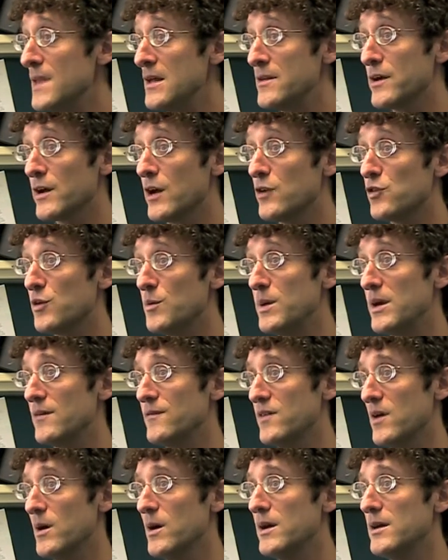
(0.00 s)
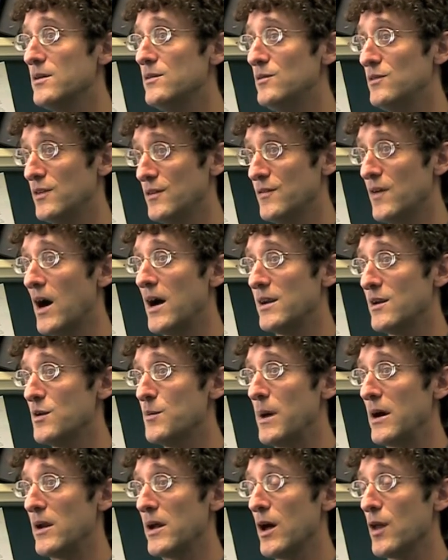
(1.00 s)
the country being very divided
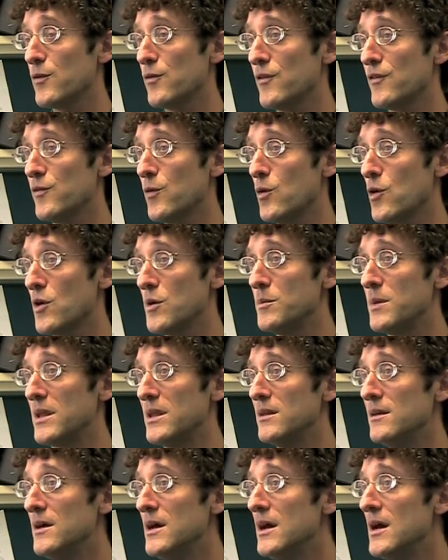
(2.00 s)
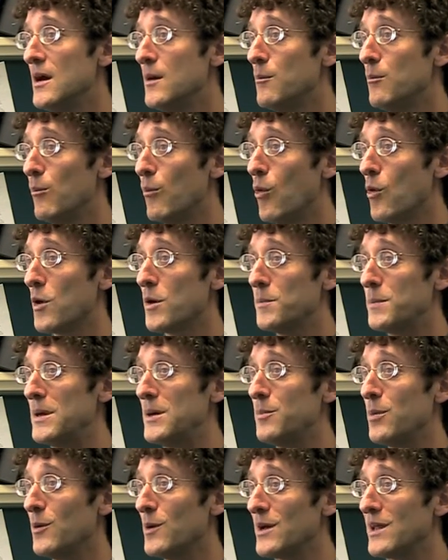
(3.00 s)
about health reform and more
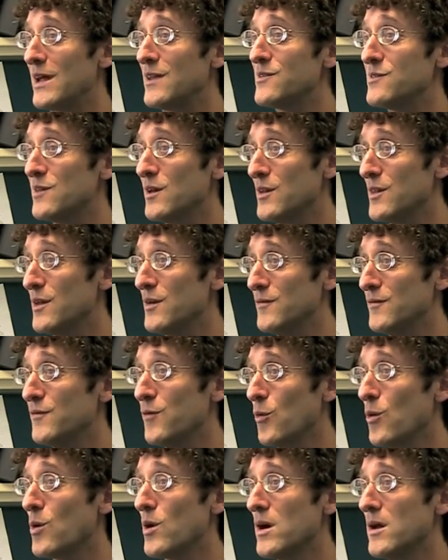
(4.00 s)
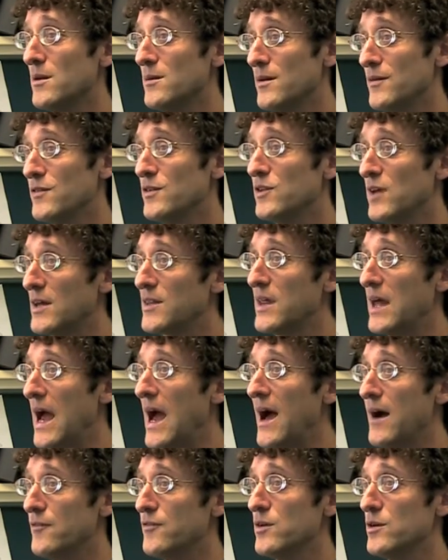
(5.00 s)
people against it than for it, if you take the
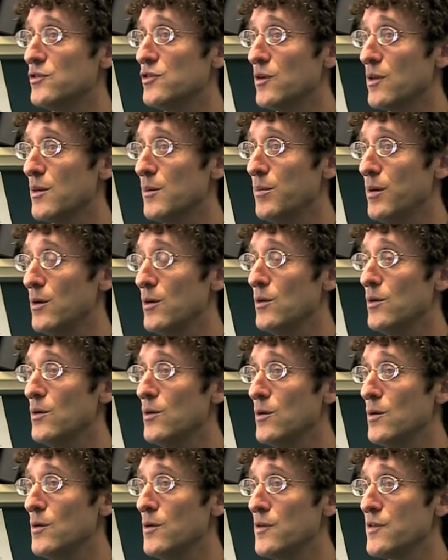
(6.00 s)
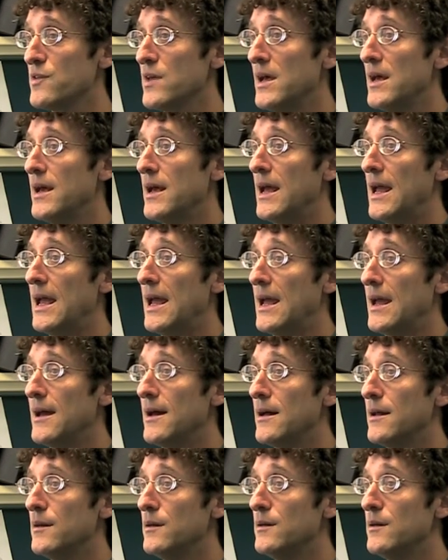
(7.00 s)
average of the polls.
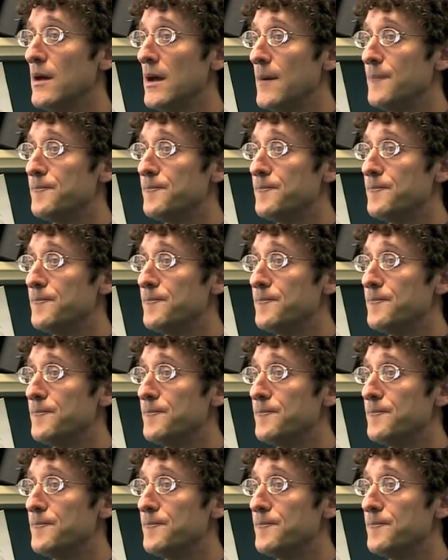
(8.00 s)
And